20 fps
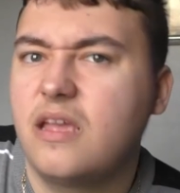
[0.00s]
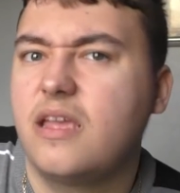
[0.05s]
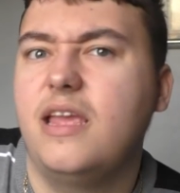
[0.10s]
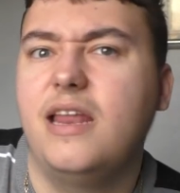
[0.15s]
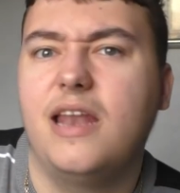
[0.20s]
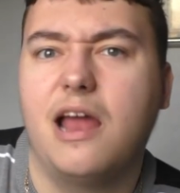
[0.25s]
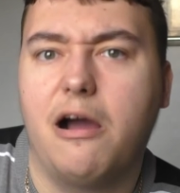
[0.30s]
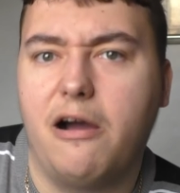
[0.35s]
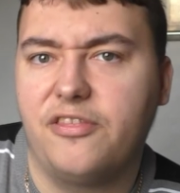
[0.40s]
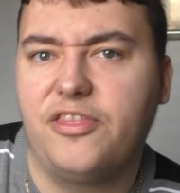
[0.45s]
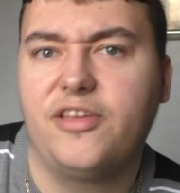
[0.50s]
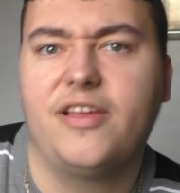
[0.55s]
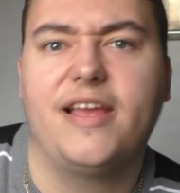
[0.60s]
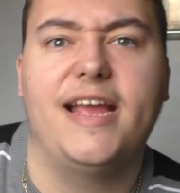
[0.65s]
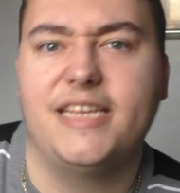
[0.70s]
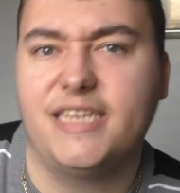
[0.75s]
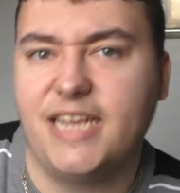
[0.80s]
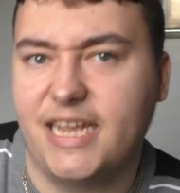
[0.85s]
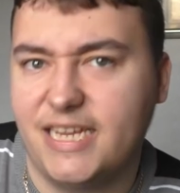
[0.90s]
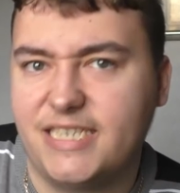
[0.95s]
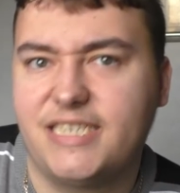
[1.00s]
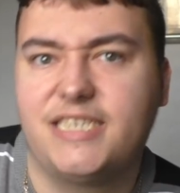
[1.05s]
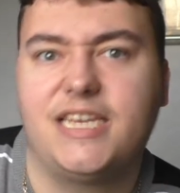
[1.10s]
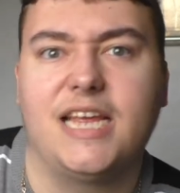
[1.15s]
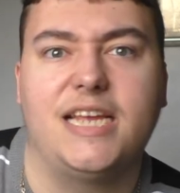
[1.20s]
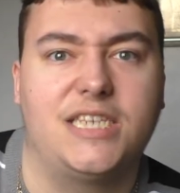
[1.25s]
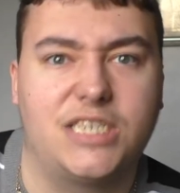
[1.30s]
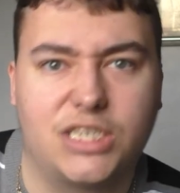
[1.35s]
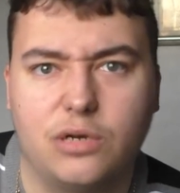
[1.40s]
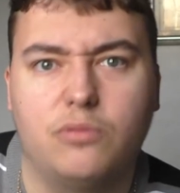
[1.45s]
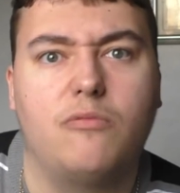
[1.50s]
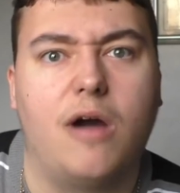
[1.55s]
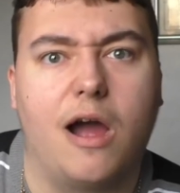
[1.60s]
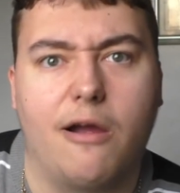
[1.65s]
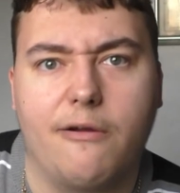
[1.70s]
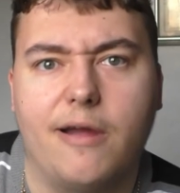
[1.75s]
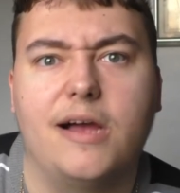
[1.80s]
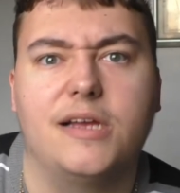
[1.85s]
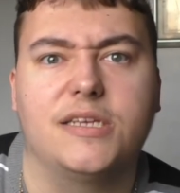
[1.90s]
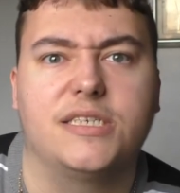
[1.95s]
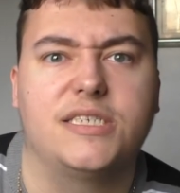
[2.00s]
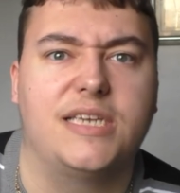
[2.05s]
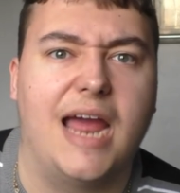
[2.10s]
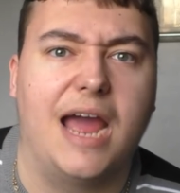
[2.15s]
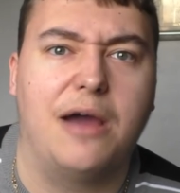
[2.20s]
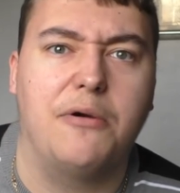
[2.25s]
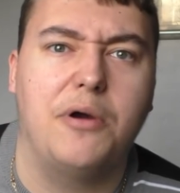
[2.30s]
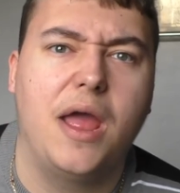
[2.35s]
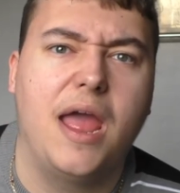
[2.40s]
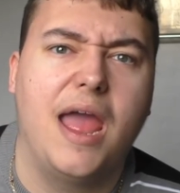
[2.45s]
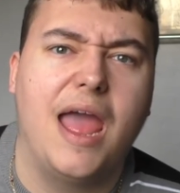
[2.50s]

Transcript: you know, I think it, it's, it's somewhere else now.